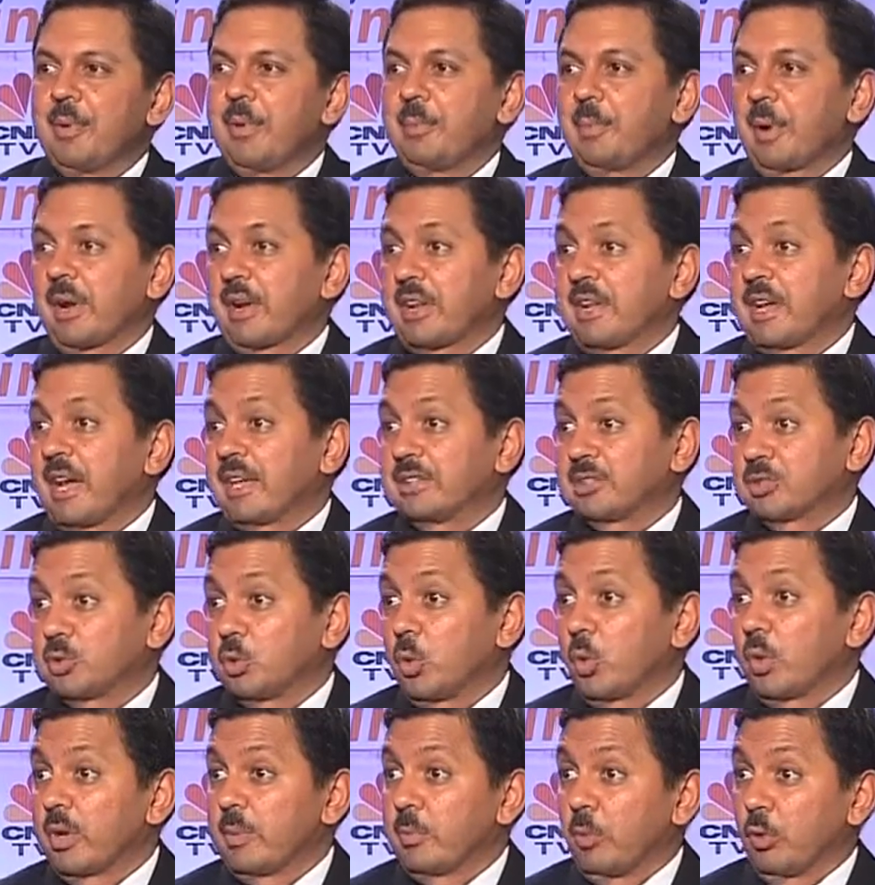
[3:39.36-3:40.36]
Money has
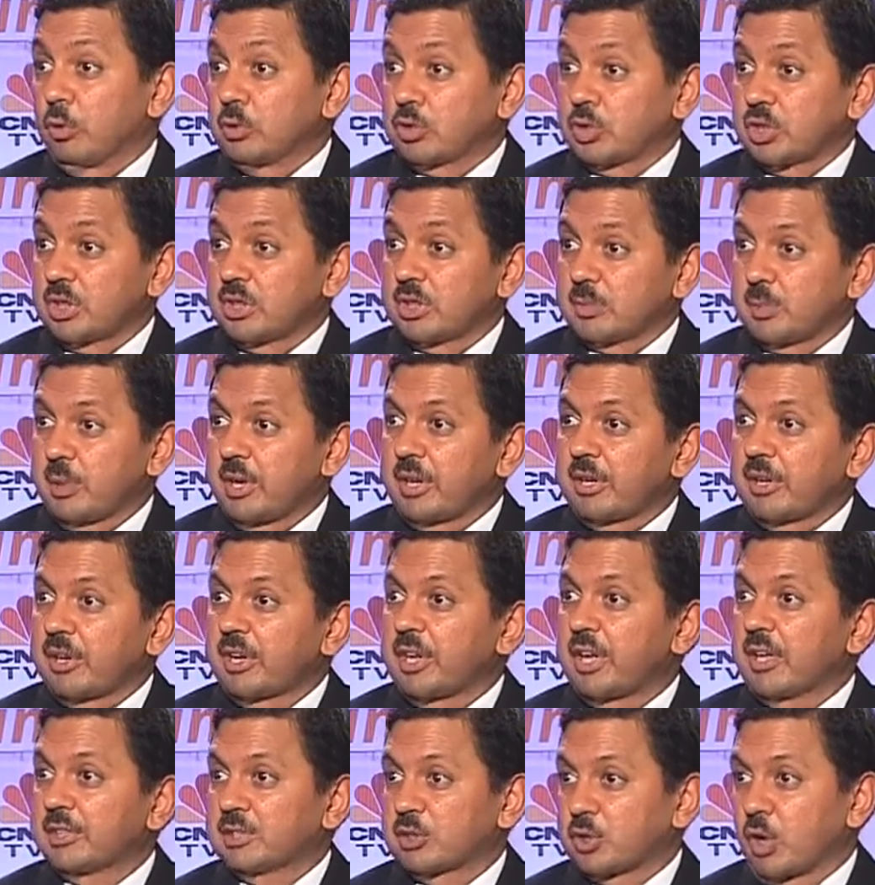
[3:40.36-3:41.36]
no emotions, but it
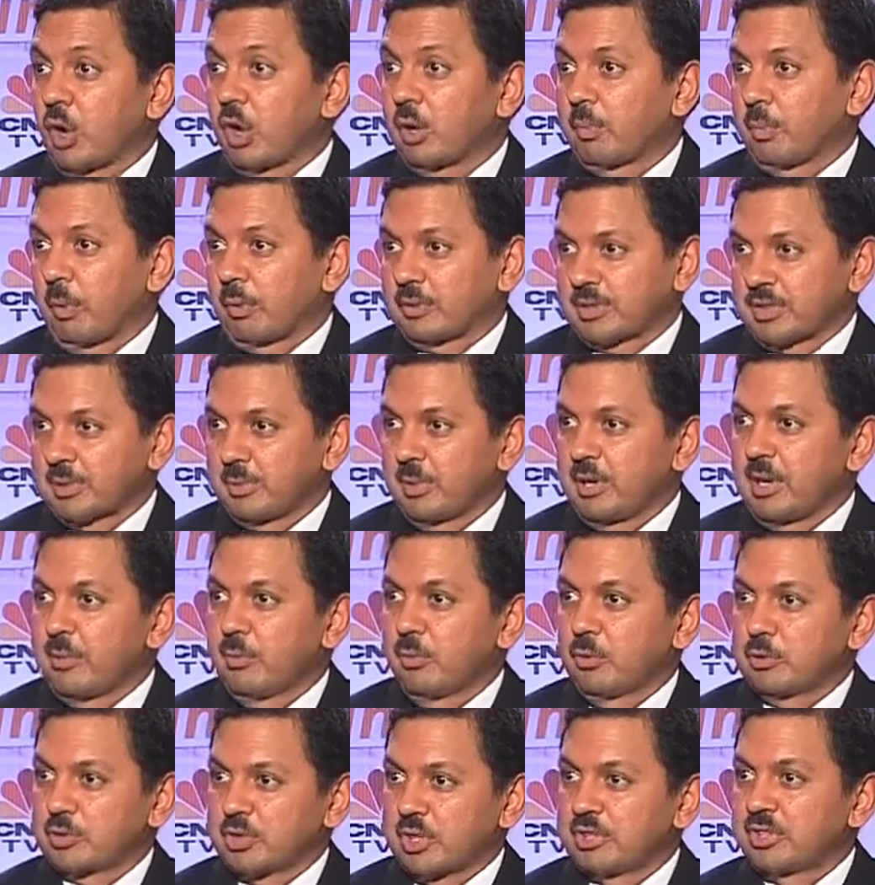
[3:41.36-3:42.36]
creates all possible
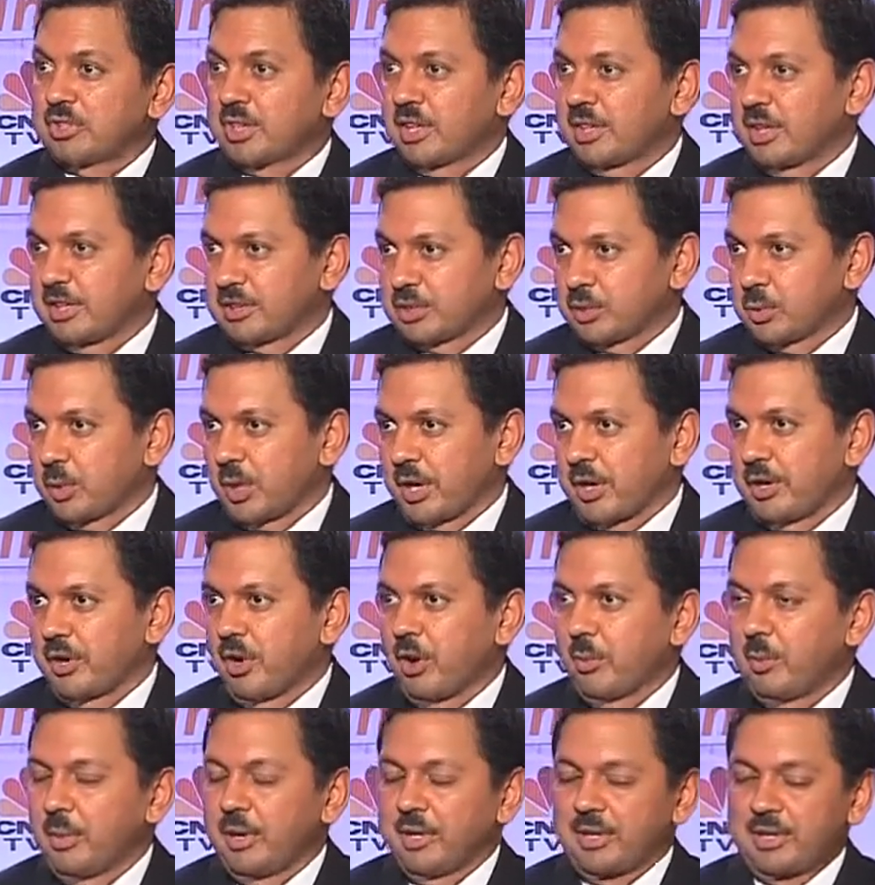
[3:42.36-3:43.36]
emotions unless you are a
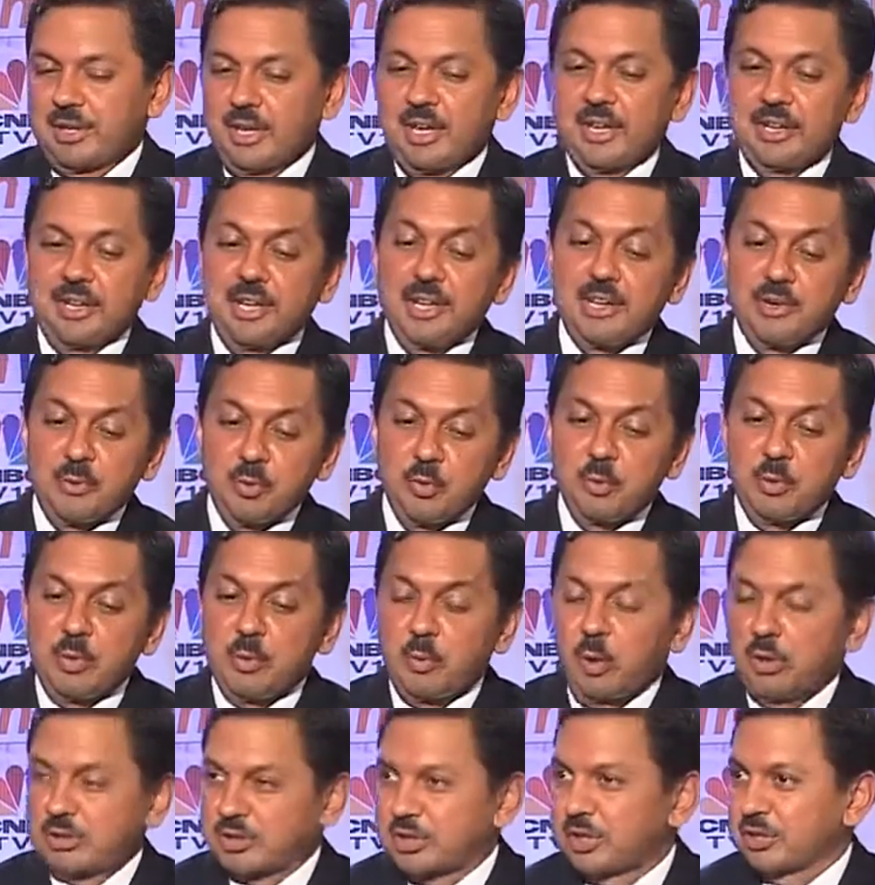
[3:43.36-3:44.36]
hermit, and then you wouldn't be
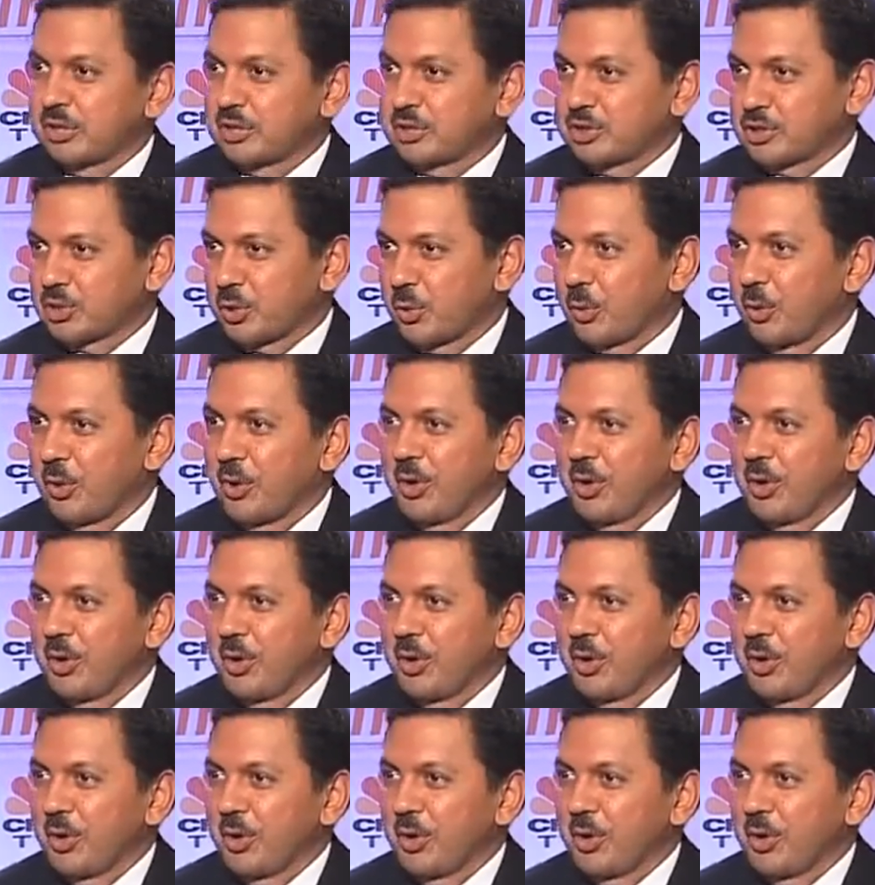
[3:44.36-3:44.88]
watching this show,